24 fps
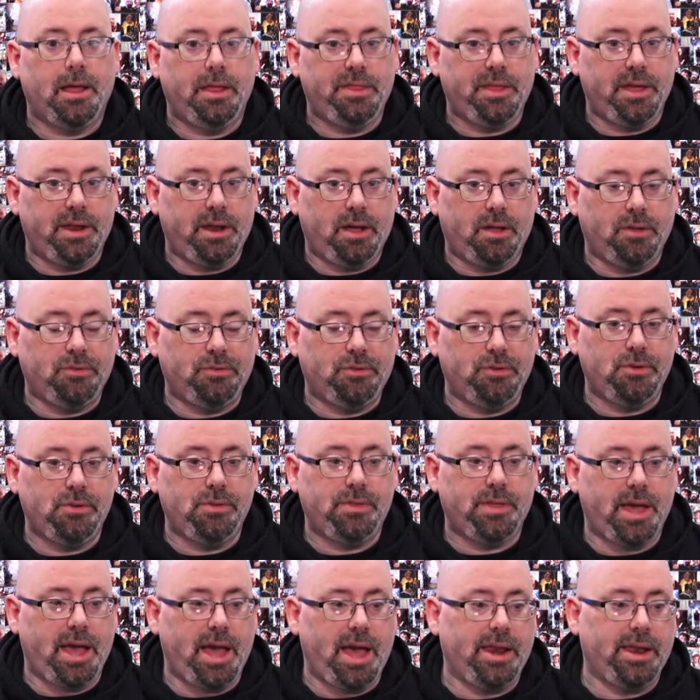then I'll do
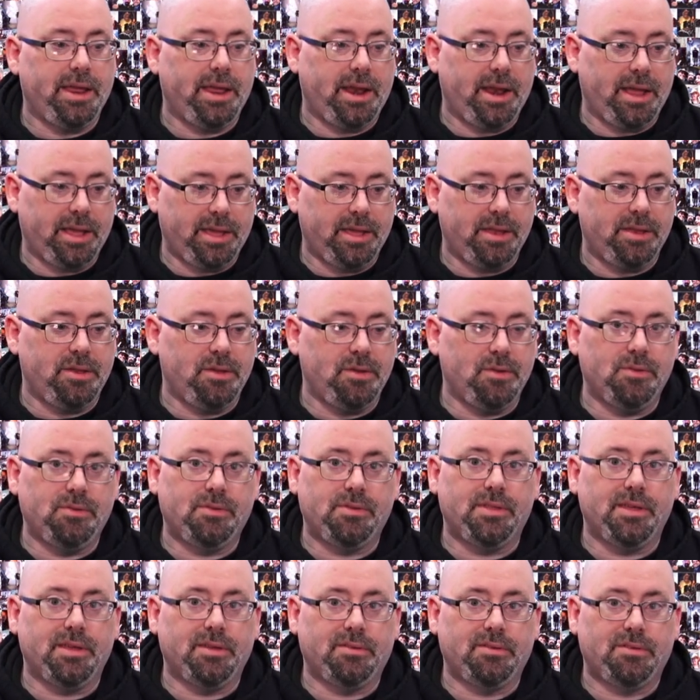that, and I can
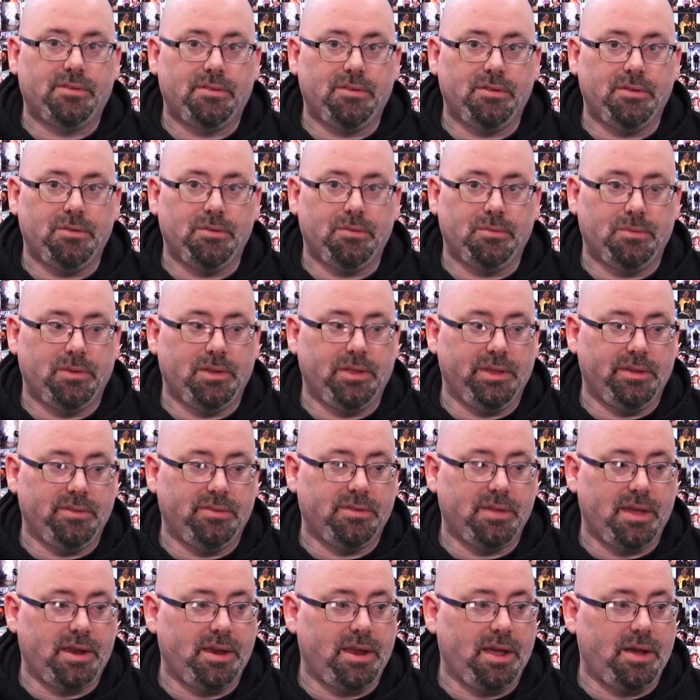use this to really
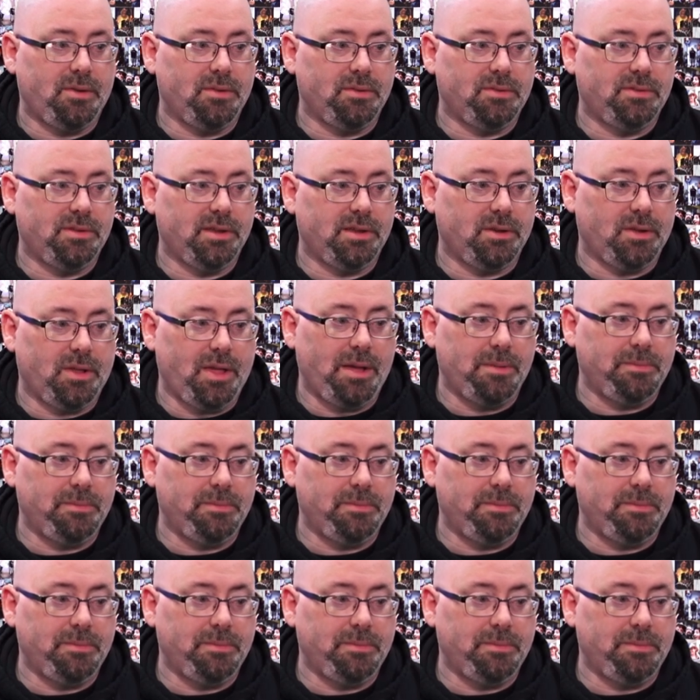send out signal.